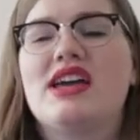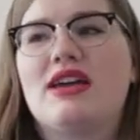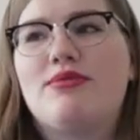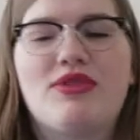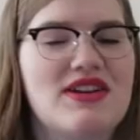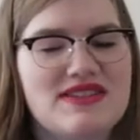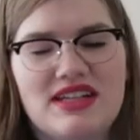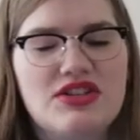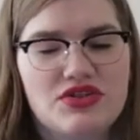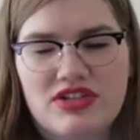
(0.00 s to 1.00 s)
it brings an
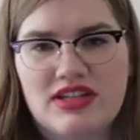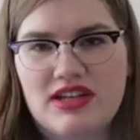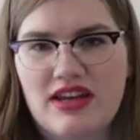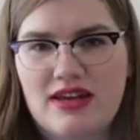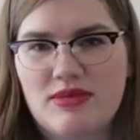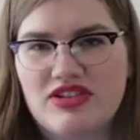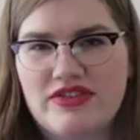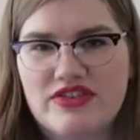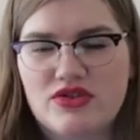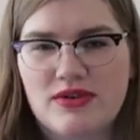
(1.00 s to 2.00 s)
interesting dynamic to
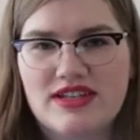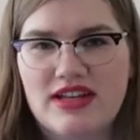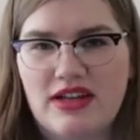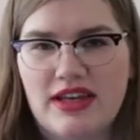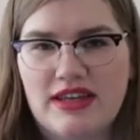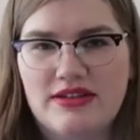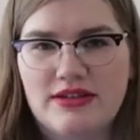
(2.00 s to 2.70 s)
the storytelling.